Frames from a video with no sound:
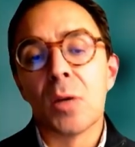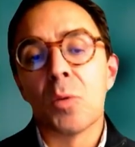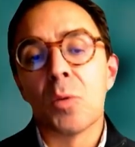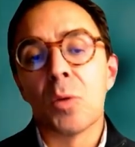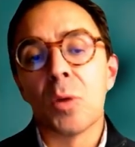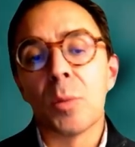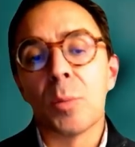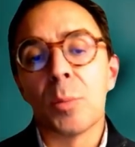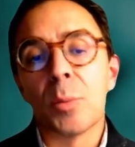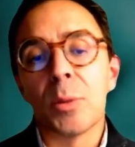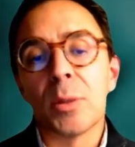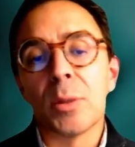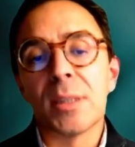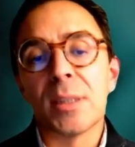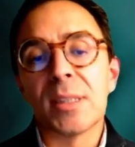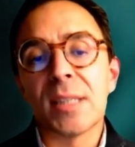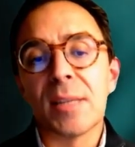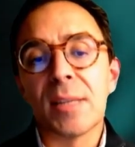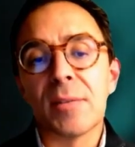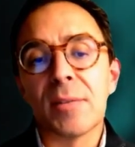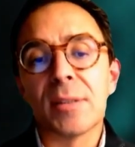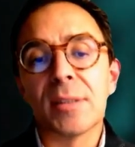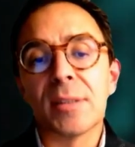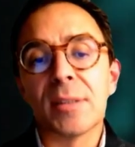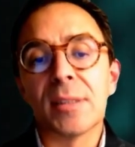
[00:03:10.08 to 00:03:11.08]

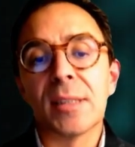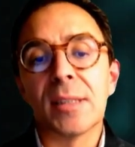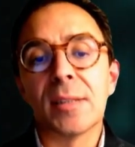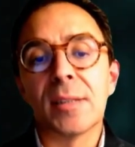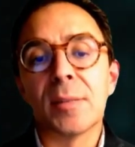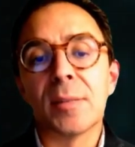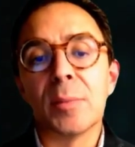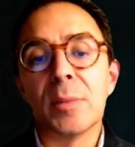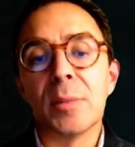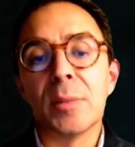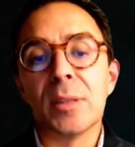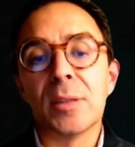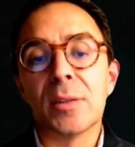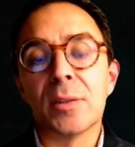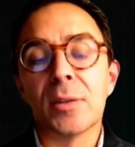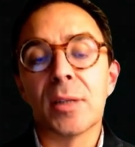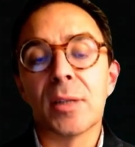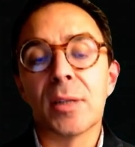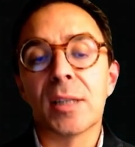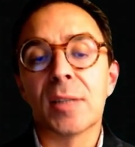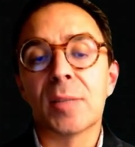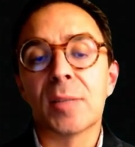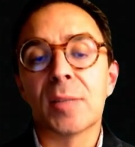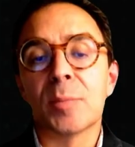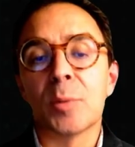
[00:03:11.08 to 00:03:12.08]
1.7 centimeter
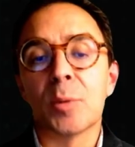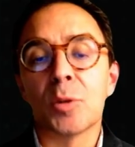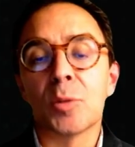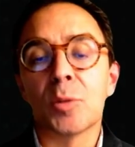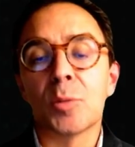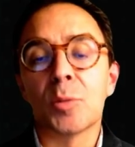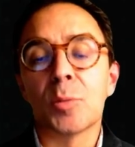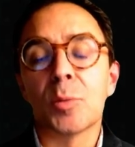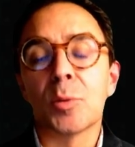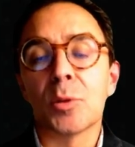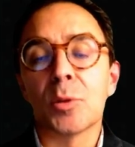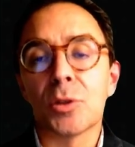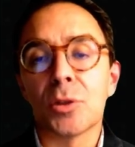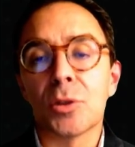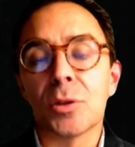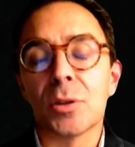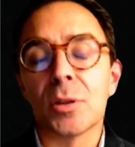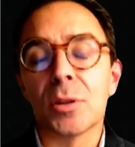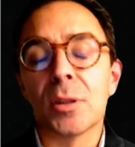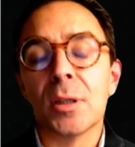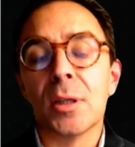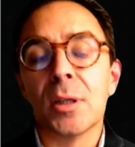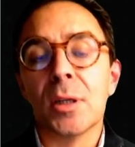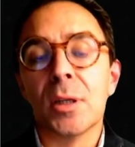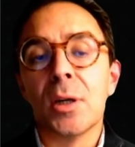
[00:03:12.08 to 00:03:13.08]
exposed
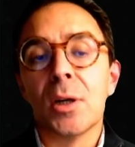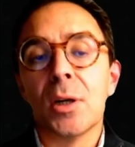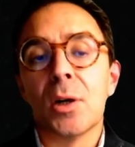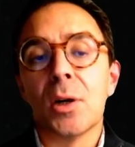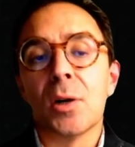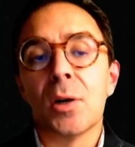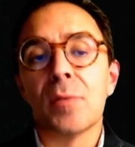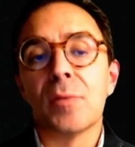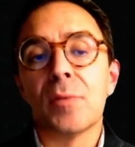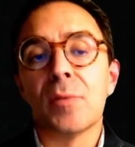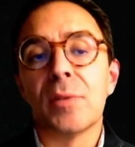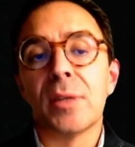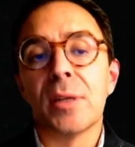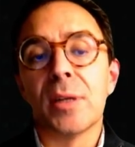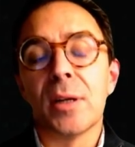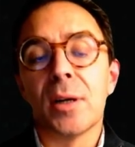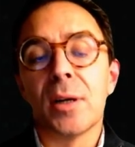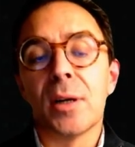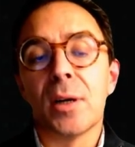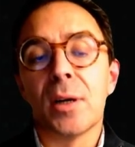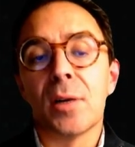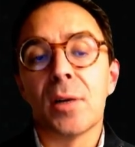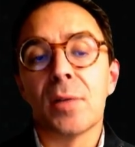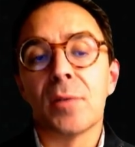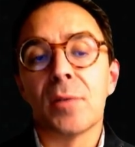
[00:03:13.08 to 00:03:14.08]
portion of
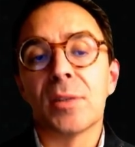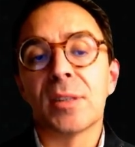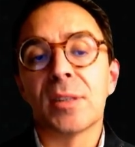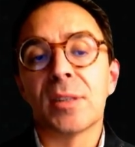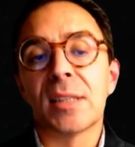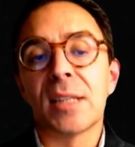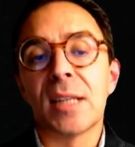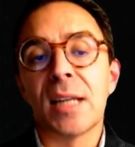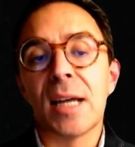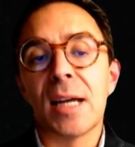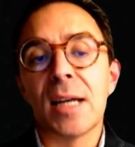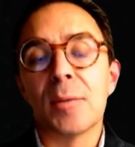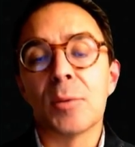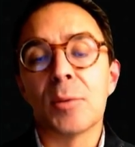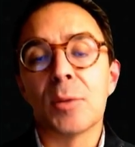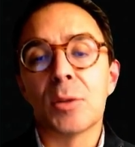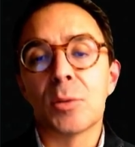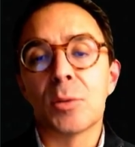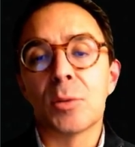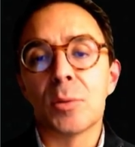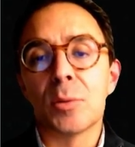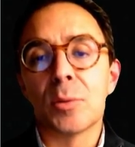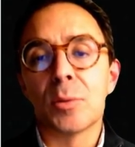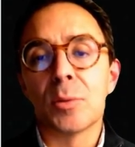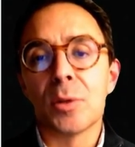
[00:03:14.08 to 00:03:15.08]
the slide,
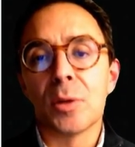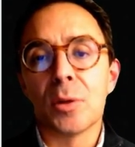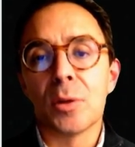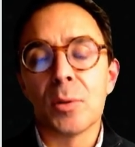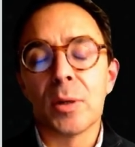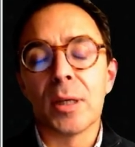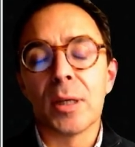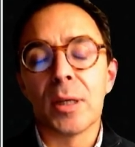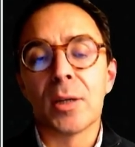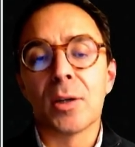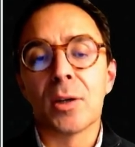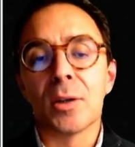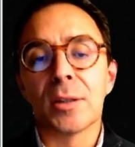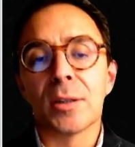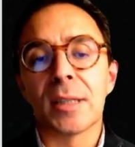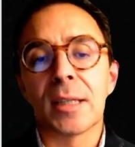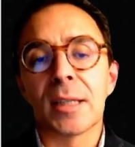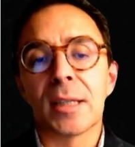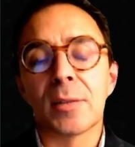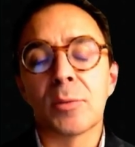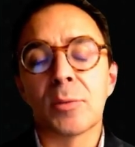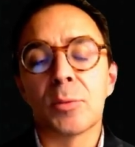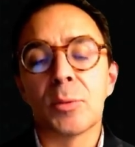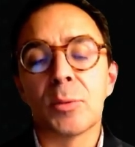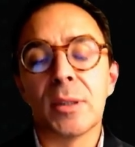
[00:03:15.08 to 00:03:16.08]
which will go in
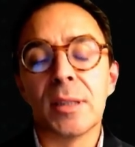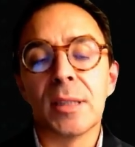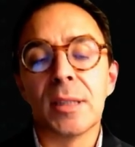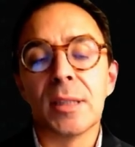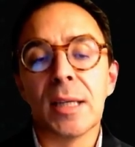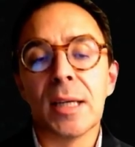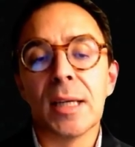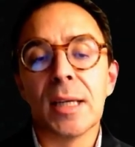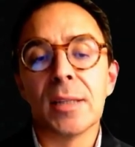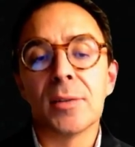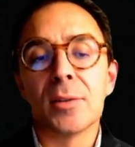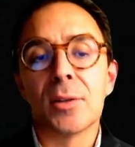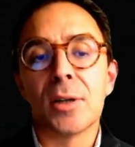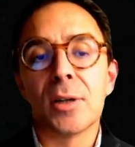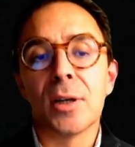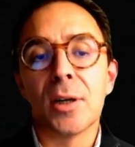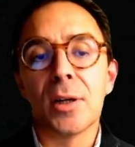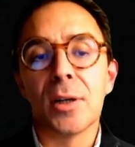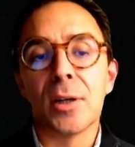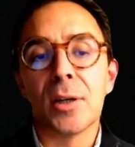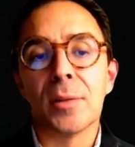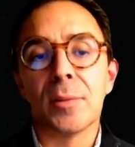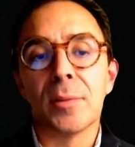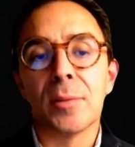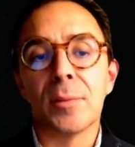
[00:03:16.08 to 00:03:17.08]
contact with the
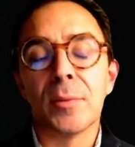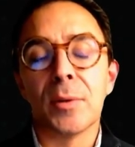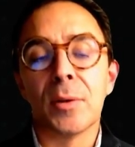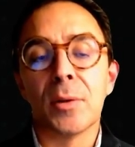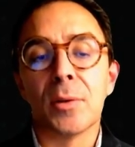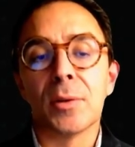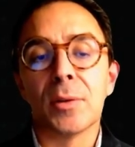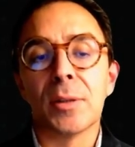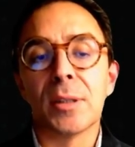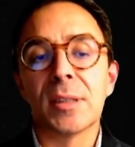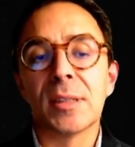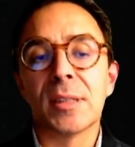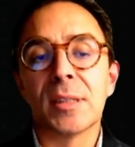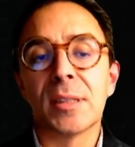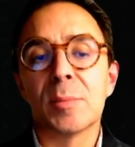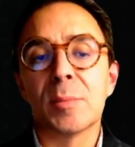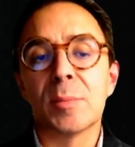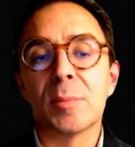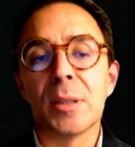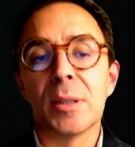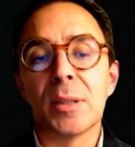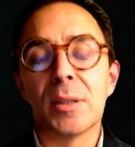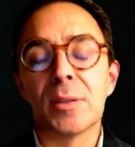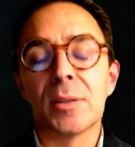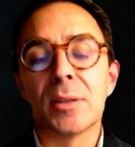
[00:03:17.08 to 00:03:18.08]
endocardium. All this is
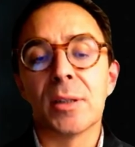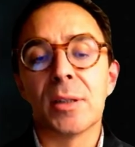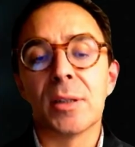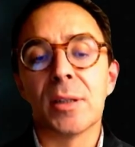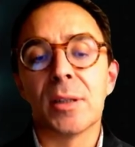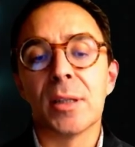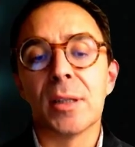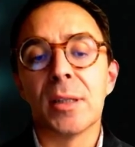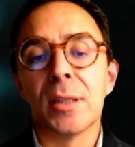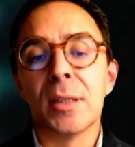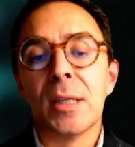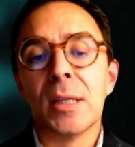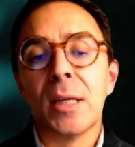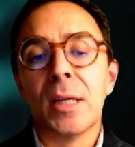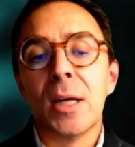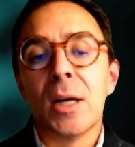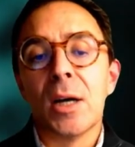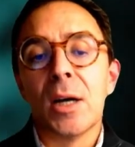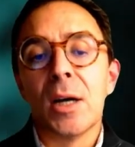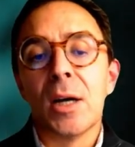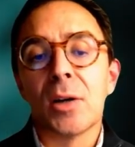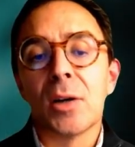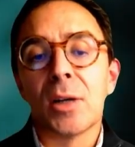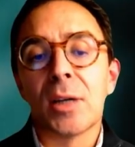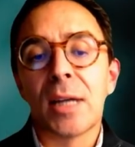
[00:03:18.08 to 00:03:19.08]
built on a
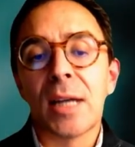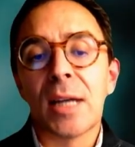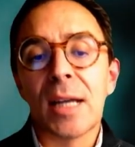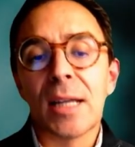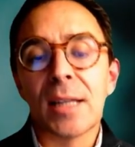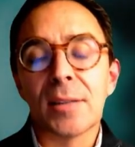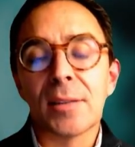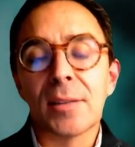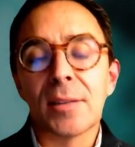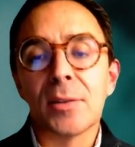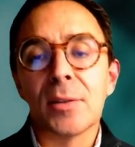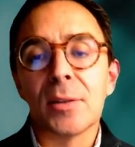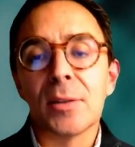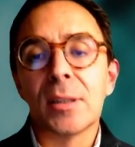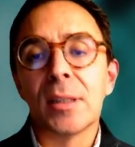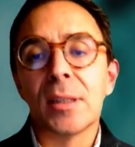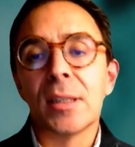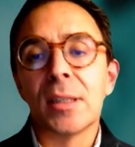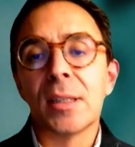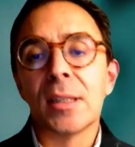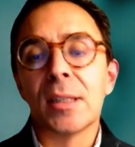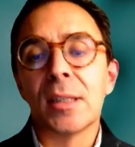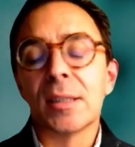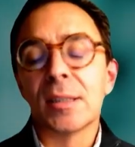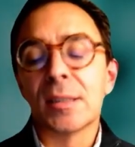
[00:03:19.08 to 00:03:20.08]
catheter
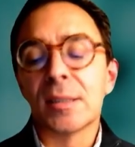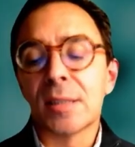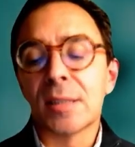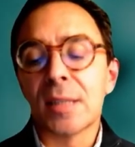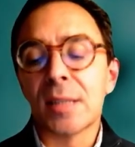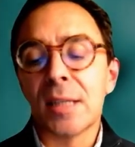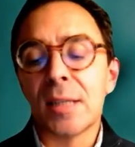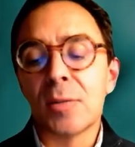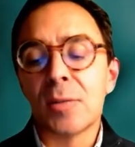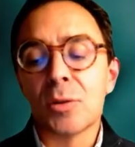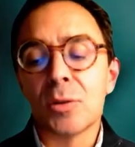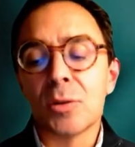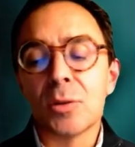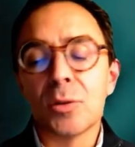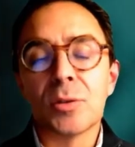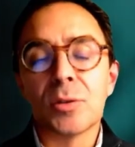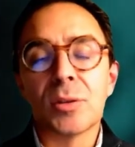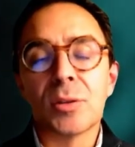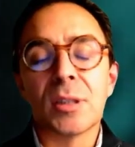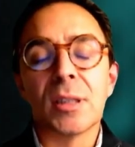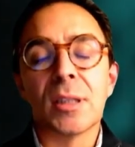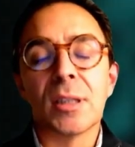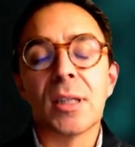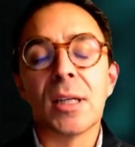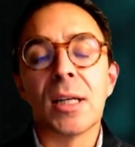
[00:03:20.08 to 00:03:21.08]
that is
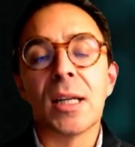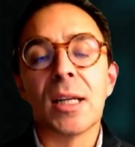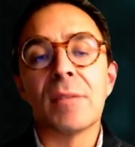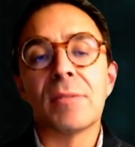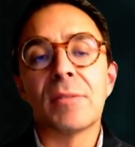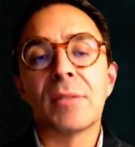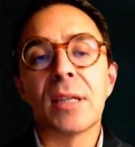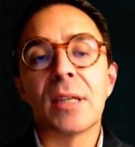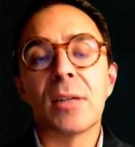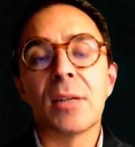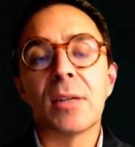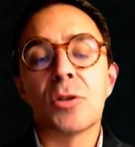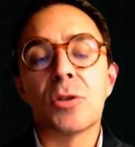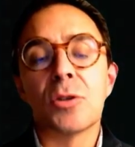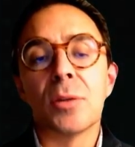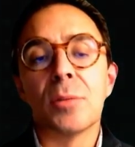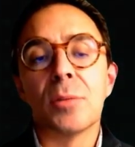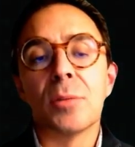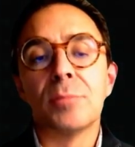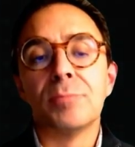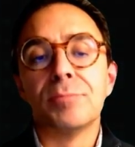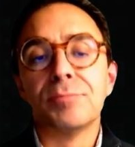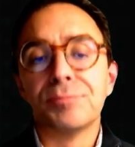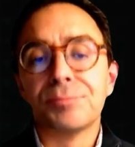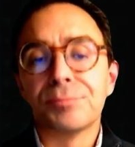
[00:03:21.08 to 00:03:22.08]
introduced in the left
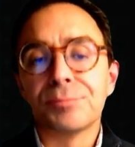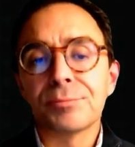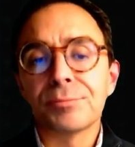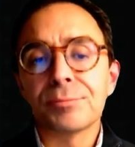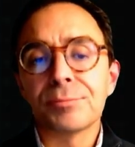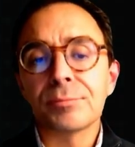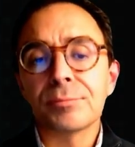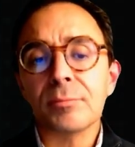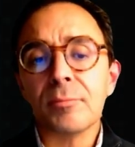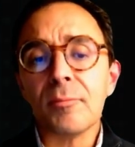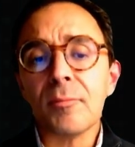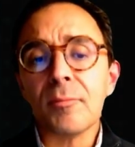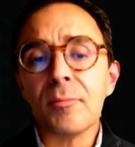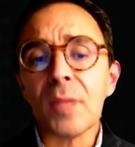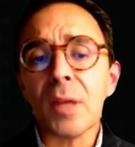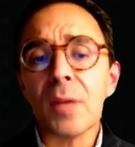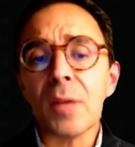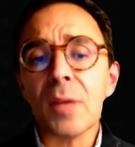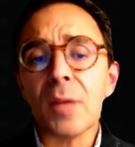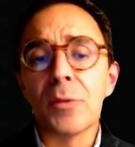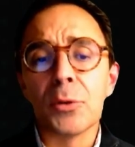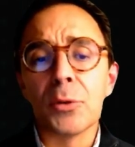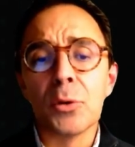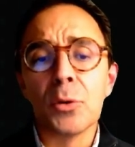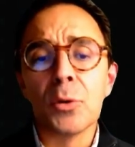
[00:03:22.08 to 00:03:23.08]
atrium
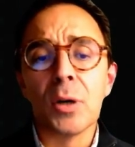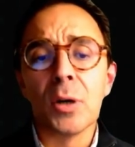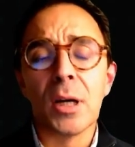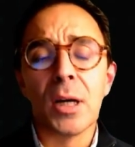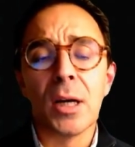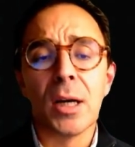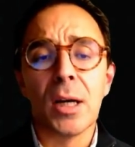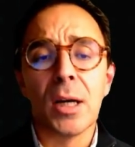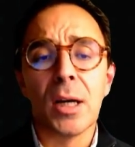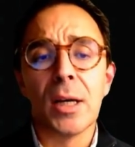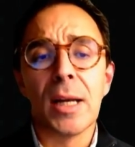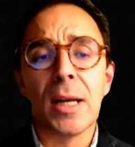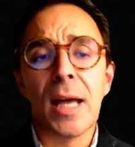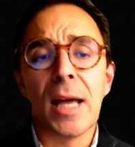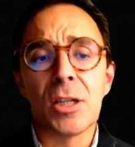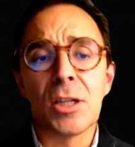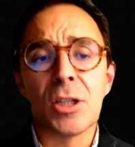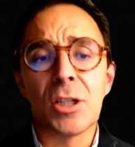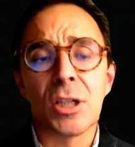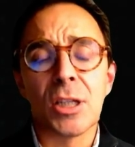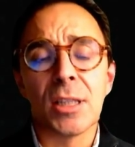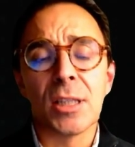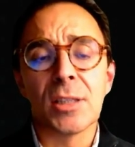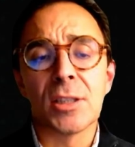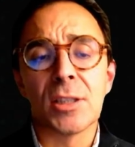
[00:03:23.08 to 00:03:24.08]
through an
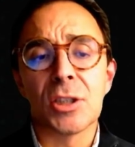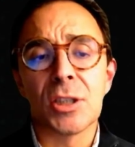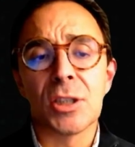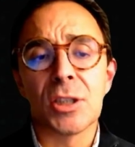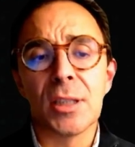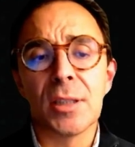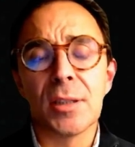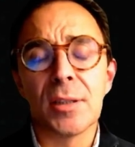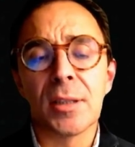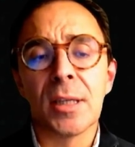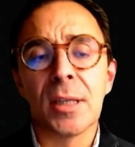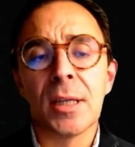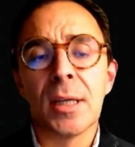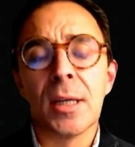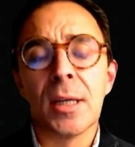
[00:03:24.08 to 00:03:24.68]
Agilis sheath.